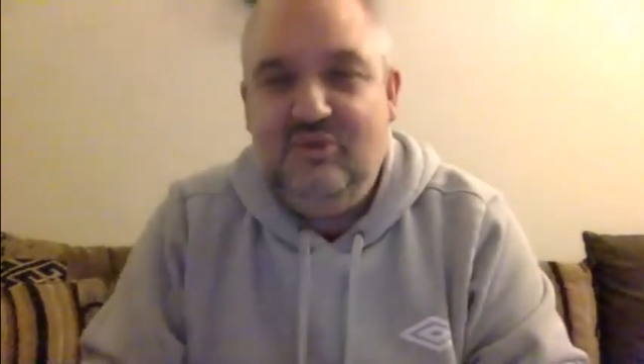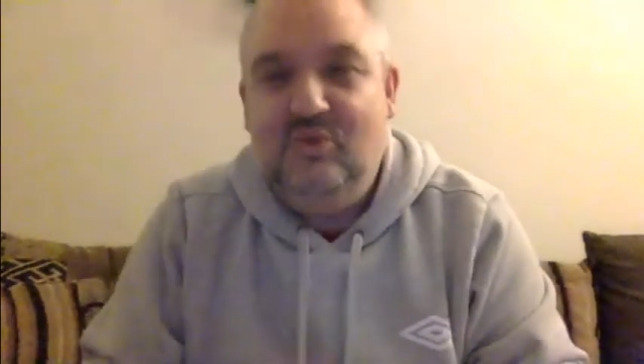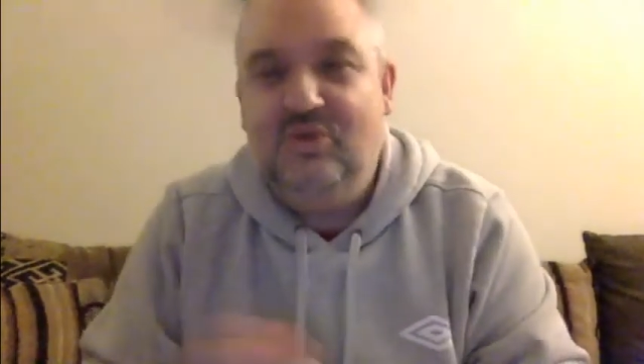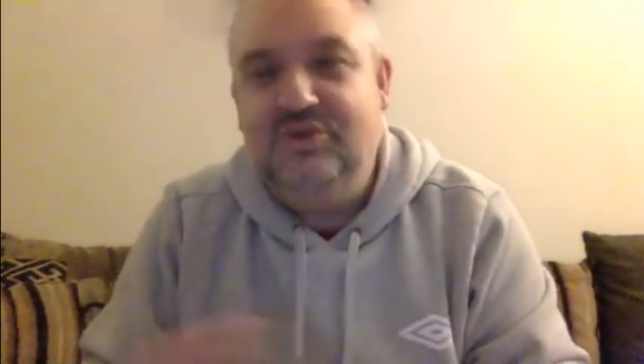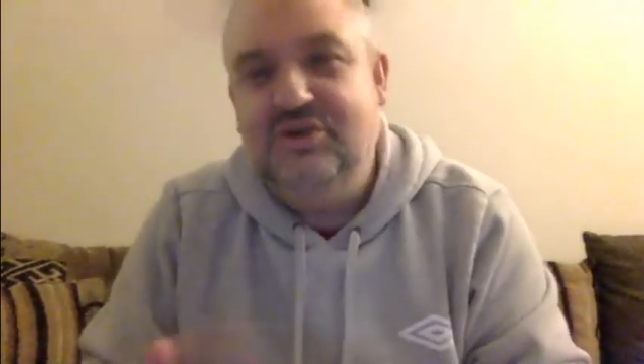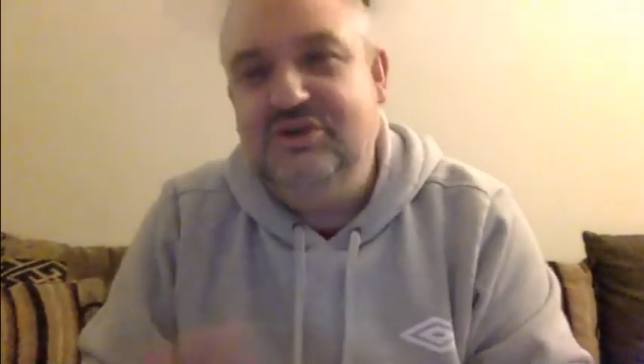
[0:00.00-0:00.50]

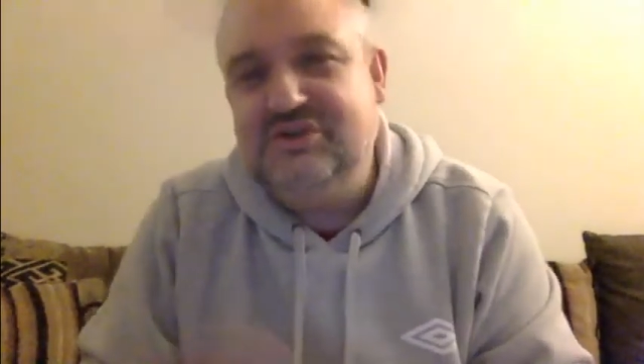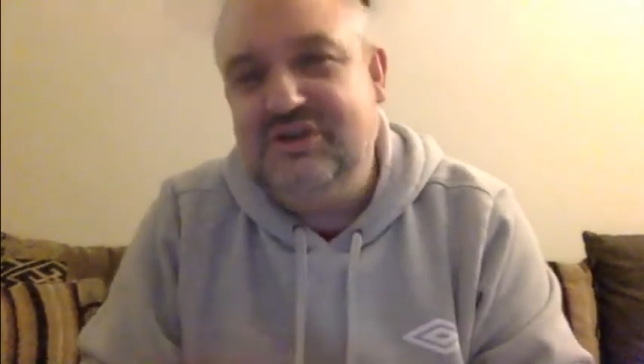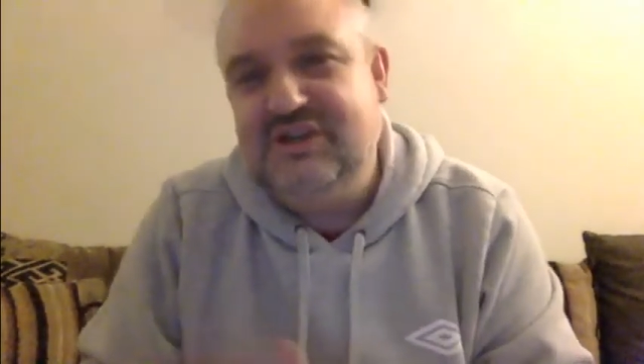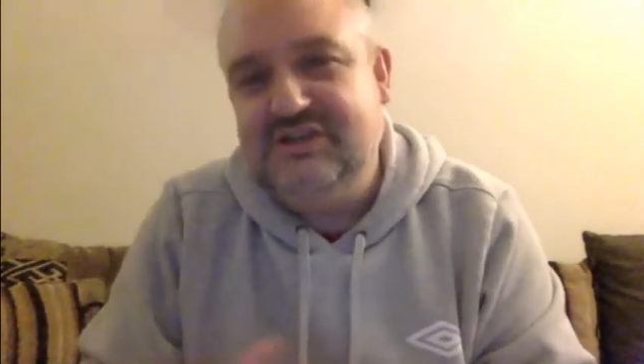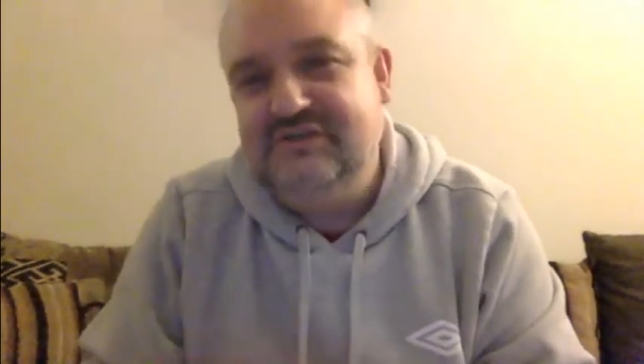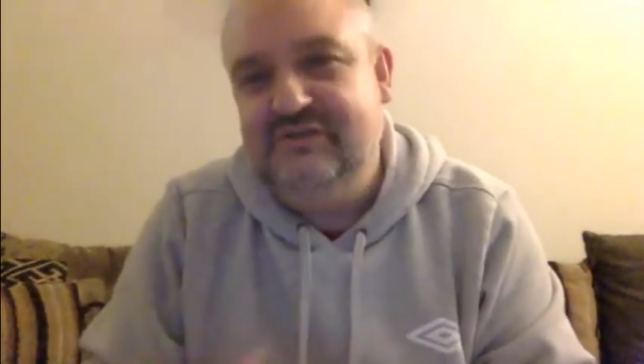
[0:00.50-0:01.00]
would those
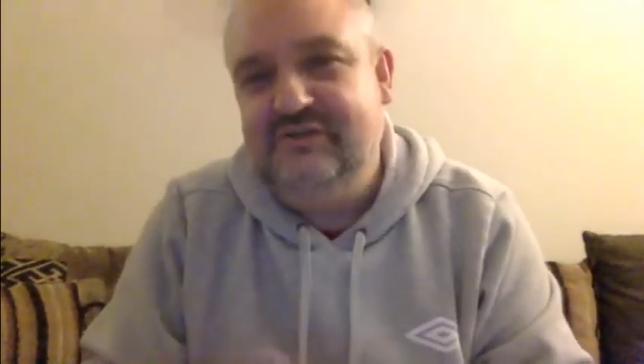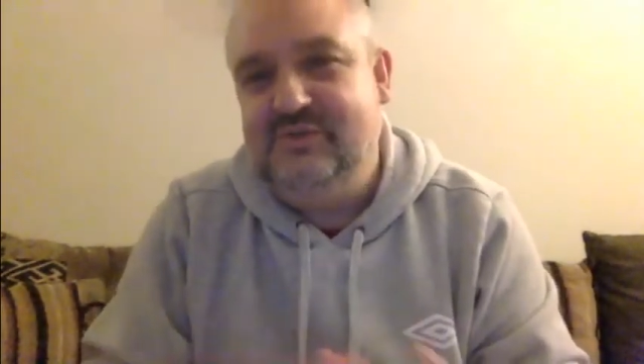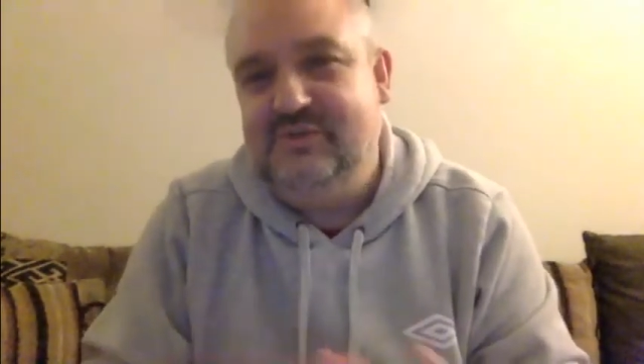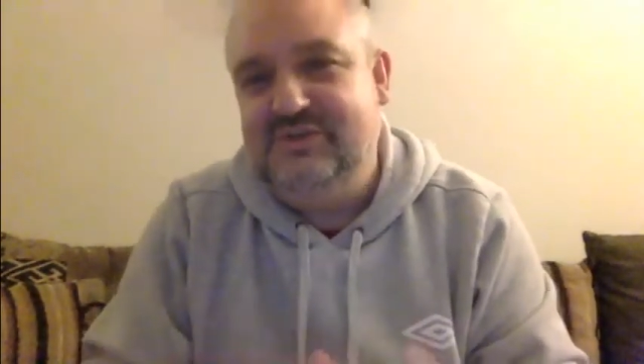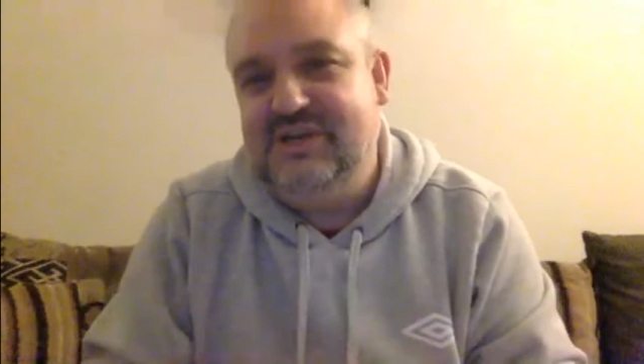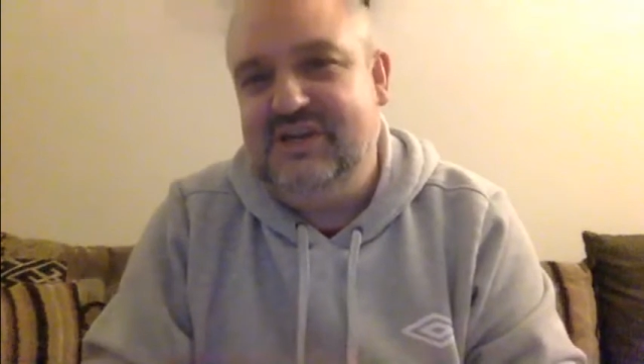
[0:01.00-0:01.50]
things have
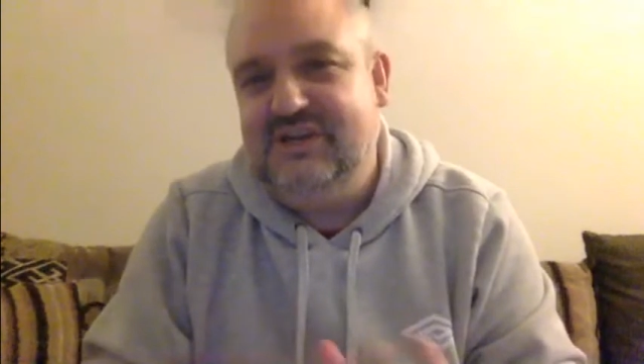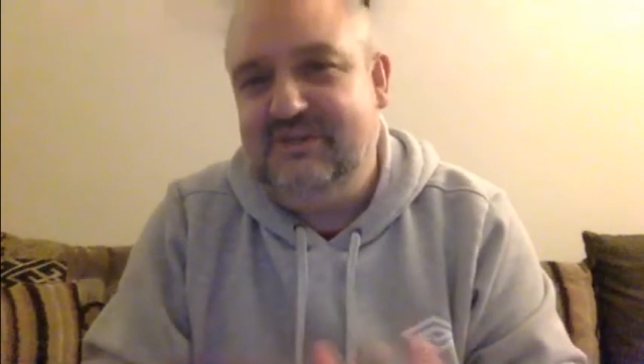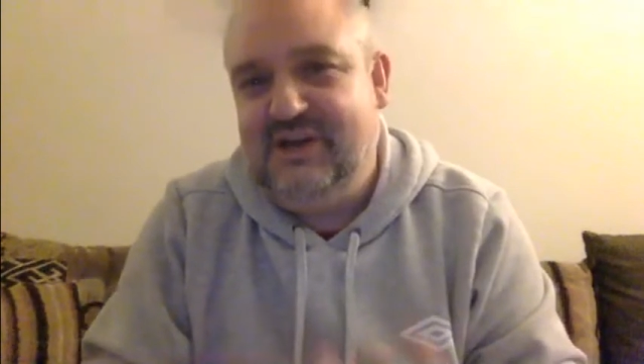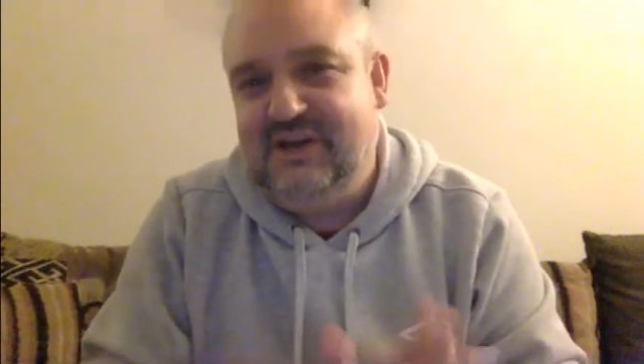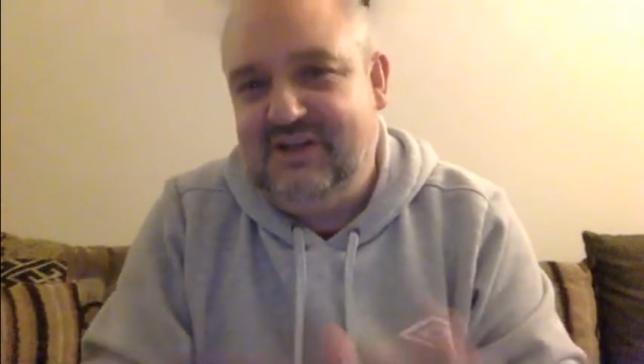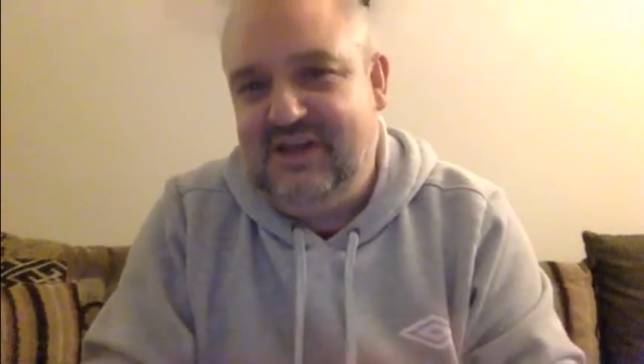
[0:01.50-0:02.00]
upset you
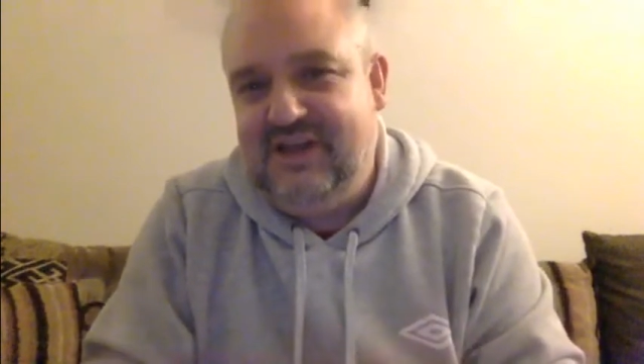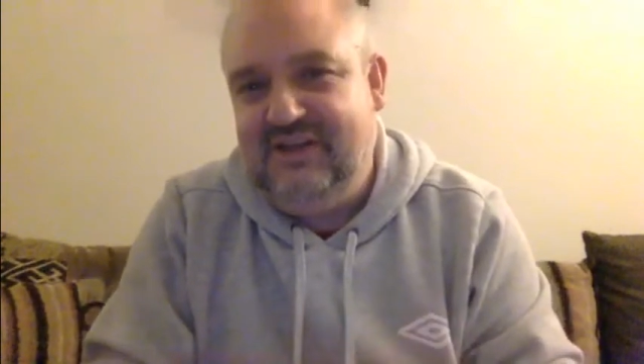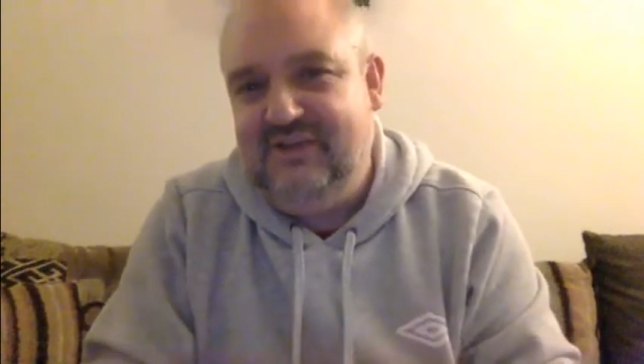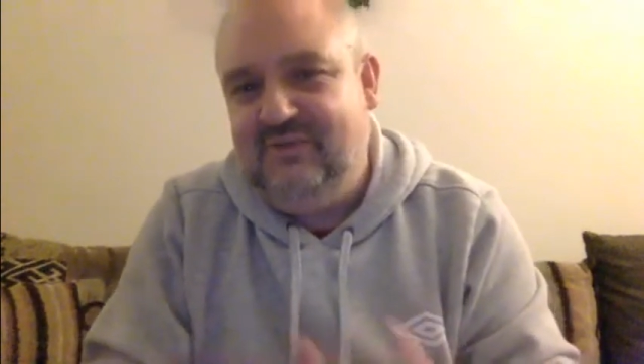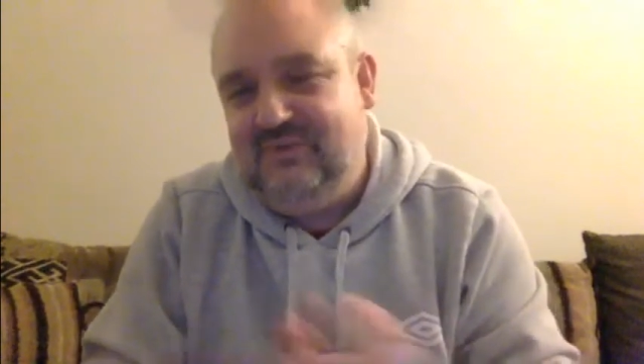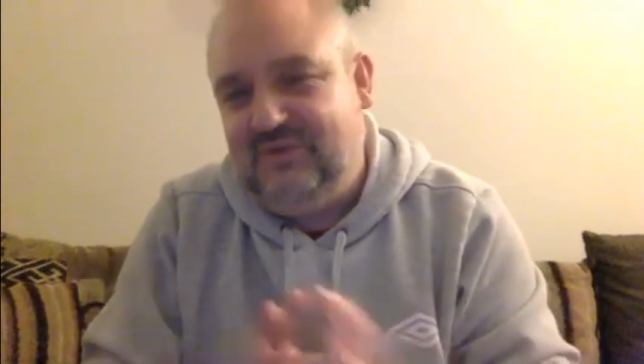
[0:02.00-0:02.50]
back
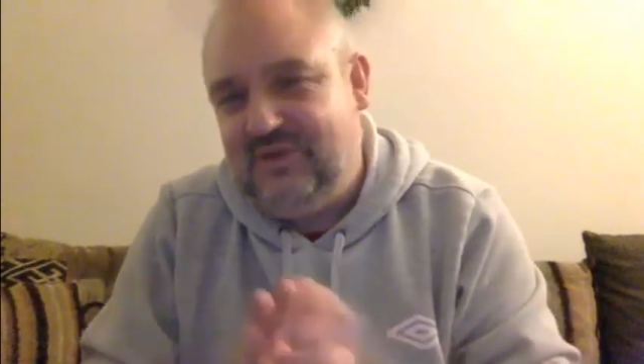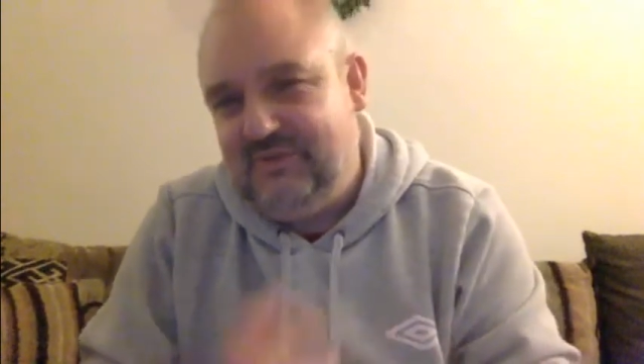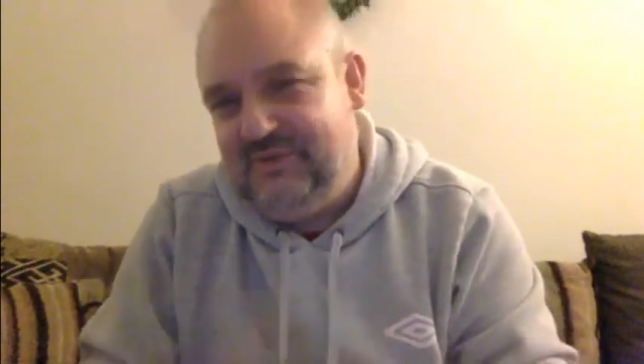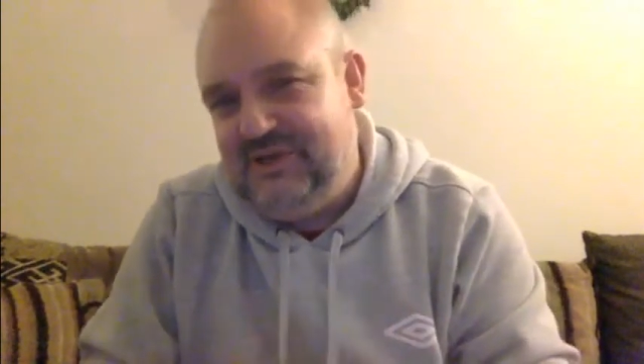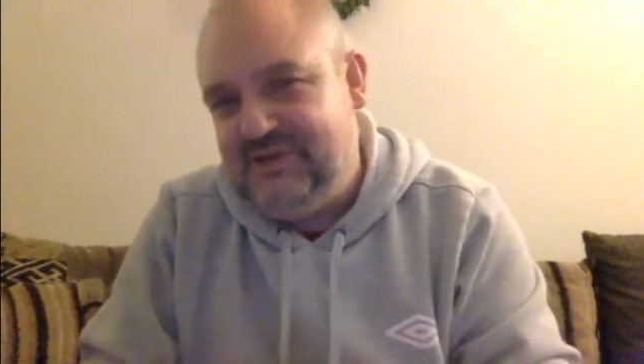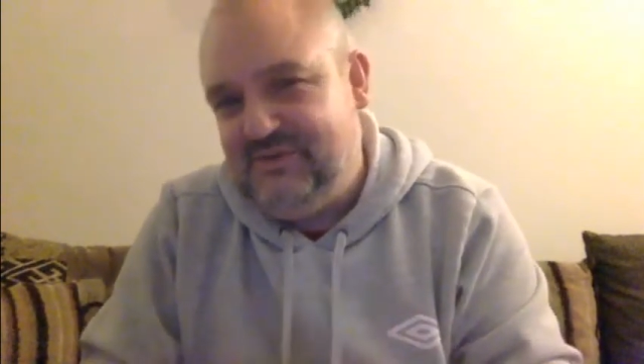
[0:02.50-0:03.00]
then
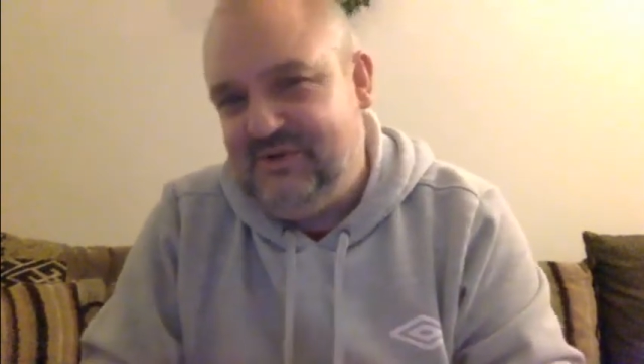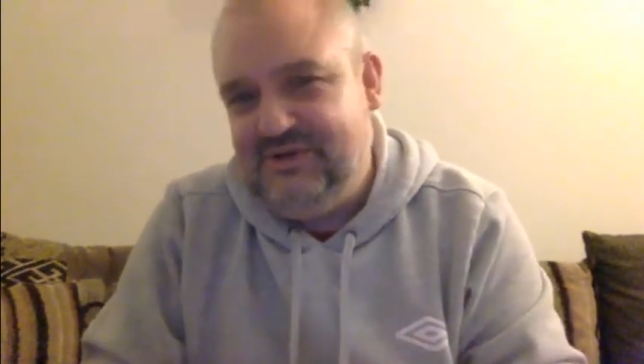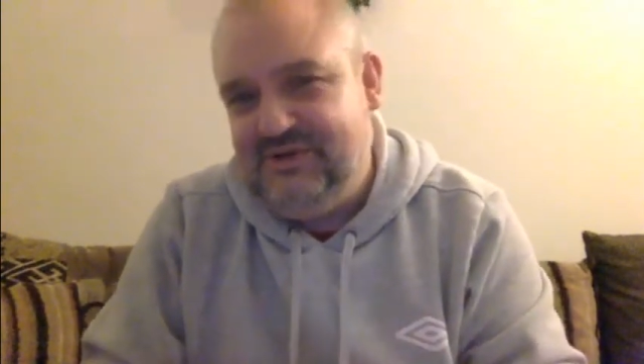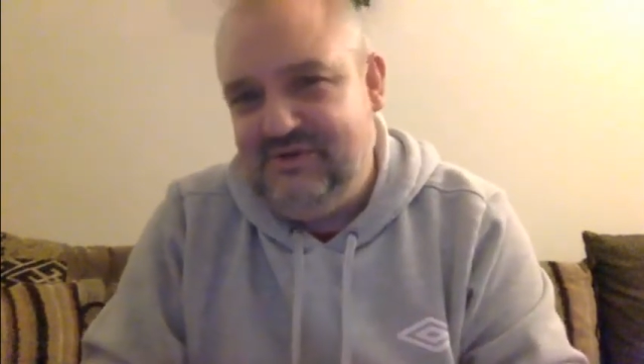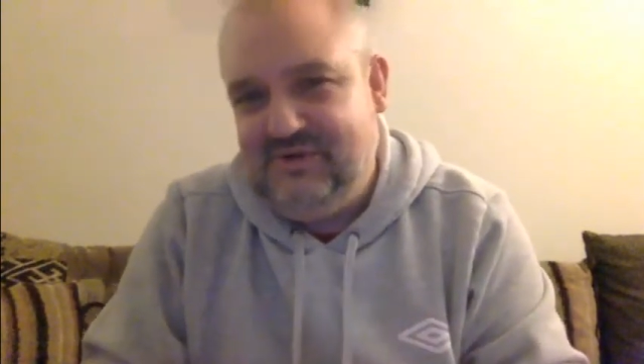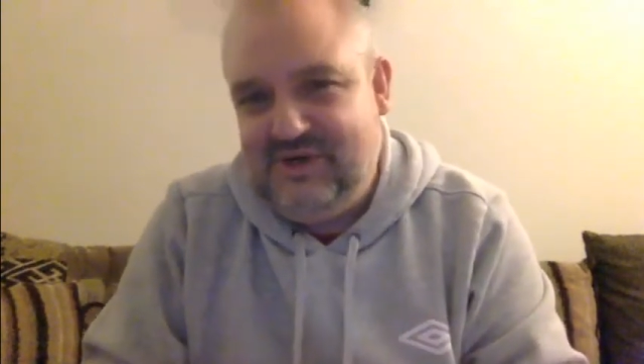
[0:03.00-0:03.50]
compared to what they
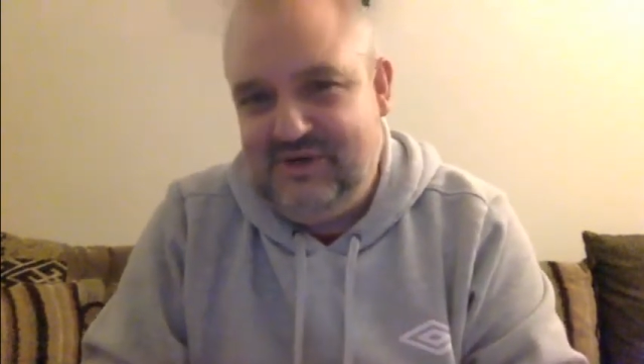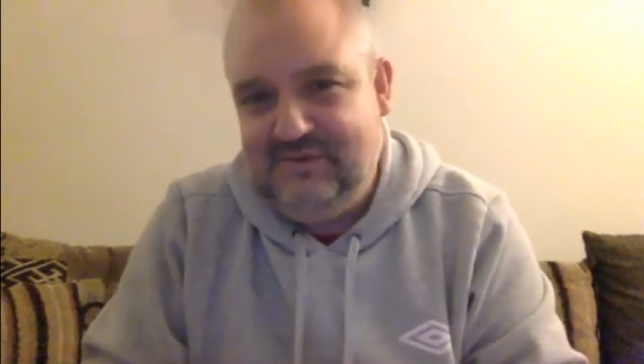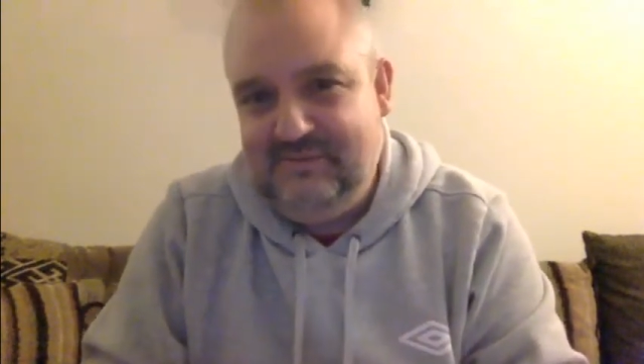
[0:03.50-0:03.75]
do now?